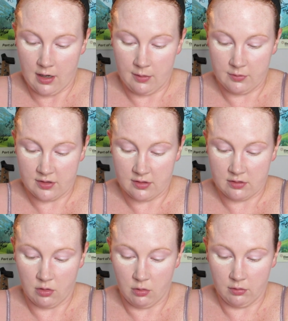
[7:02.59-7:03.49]
I'm just
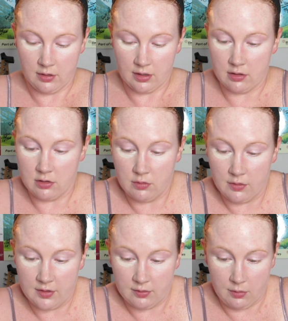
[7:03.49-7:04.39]
totally gonna do it
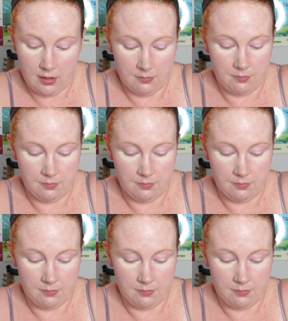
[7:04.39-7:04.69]
this way.